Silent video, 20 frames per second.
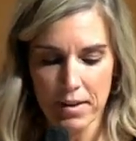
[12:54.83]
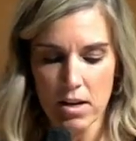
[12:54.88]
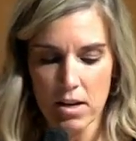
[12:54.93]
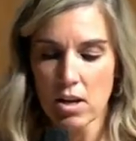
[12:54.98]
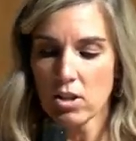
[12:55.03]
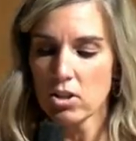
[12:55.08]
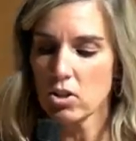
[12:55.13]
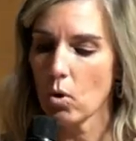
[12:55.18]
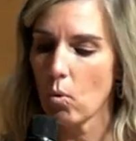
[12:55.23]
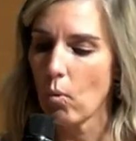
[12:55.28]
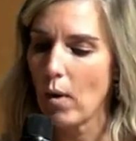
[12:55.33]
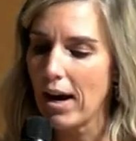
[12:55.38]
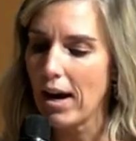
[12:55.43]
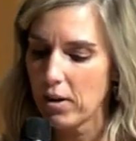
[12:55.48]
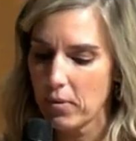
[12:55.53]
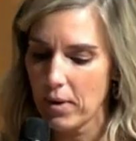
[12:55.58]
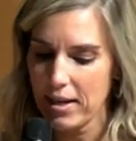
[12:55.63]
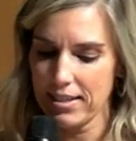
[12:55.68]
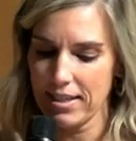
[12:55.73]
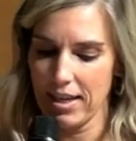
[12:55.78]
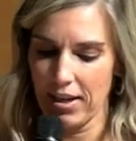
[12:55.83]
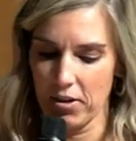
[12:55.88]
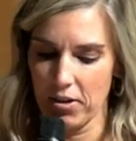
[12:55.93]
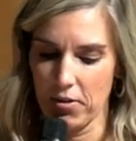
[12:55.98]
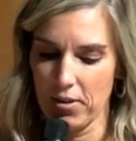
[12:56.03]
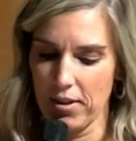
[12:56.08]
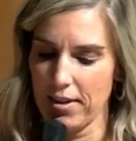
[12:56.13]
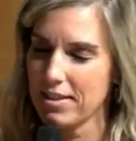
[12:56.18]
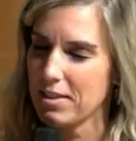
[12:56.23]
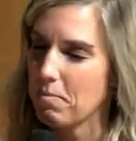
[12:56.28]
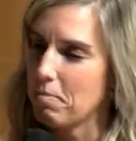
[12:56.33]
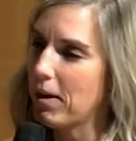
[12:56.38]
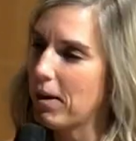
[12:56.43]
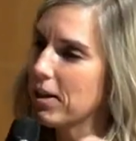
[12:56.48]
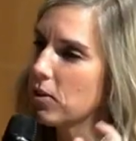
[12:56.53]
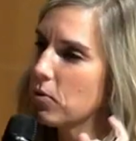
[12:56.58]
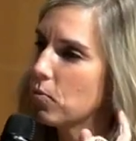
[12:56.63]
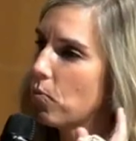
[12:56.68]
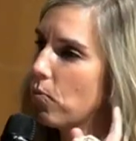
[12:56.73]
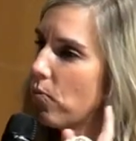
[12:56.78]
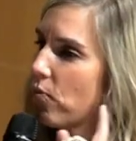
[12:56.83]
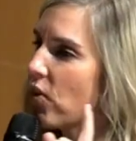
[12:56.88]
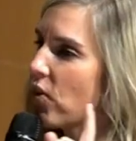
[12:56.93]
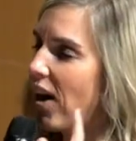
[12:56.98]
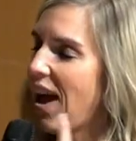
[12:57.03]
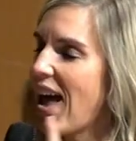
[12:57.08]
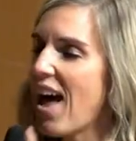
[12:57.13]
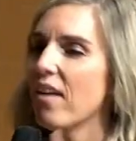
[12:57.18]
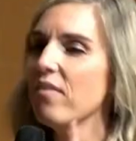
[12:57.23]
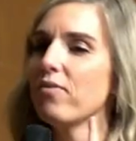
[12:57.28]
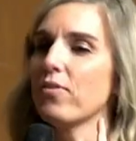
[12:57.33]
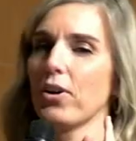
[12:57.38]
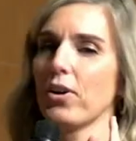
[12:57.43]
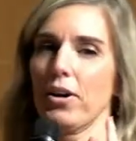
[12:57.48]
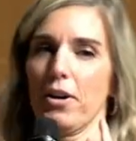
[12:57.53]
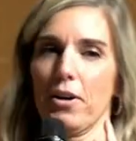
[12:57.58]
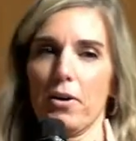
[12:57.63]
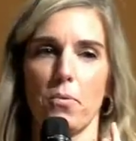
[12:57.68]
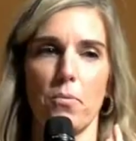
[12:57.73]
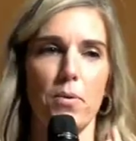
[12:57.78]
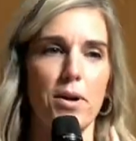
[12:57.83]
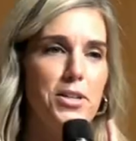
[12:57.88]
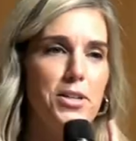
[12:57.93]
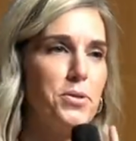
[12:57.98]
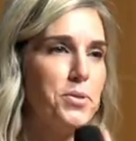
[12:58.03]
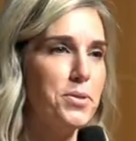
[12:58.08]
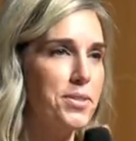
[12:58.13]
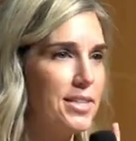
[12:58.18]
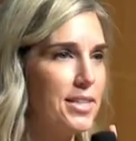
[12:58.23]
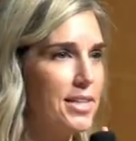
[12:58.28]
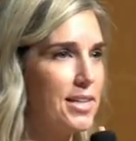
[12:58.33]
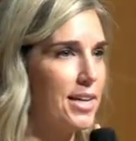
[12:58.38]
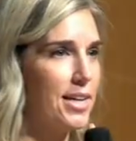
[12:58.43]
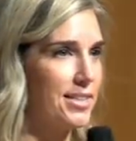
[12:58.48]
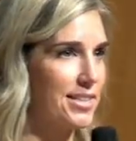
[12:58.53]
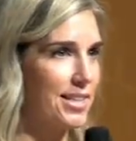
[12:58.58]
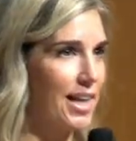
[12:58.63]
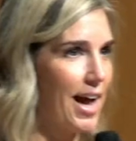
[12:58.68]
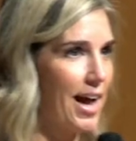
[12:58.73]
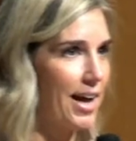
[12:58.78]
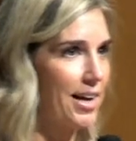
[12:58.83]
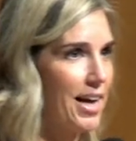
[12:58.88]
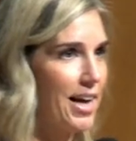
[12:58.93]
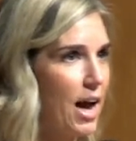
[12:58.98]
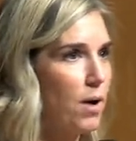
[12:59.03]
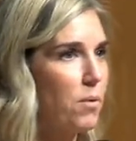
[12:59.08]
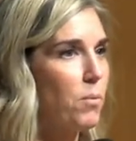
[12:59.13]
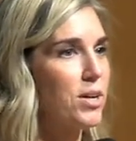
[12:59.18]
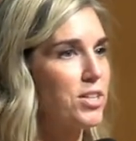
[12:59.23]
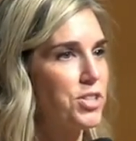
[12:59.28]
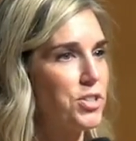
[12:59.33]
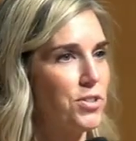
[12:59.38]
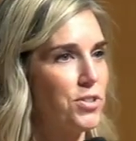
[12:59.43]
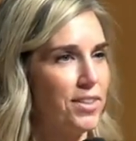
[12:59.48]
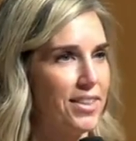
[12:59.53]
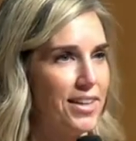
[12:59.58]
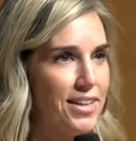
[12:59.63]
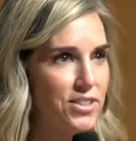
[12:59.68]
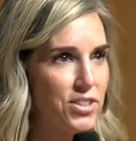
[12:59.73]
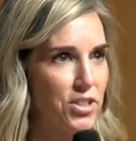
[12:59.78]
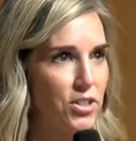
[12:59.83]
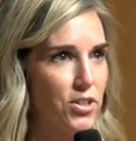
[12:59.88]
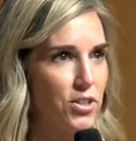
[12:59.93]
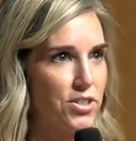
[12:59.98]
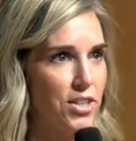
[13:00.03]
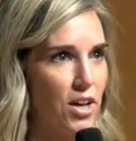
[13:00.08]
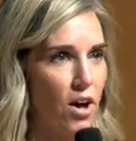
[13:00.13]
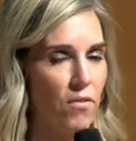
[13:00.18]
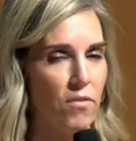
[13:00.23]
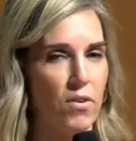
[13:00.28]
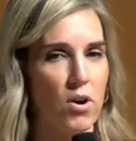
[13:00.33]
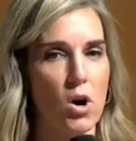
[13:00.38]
So why do I tell you this? Because forever, when you see a slide, I want you to think to yourself,